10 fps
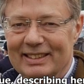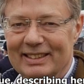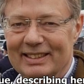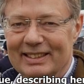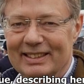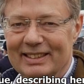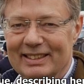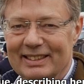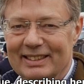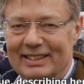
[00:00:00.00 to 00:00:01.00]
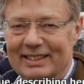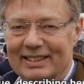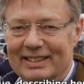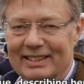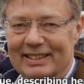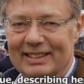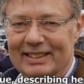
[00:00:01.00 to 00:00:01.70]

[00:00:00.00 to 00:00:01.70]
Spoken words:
(no one is talking)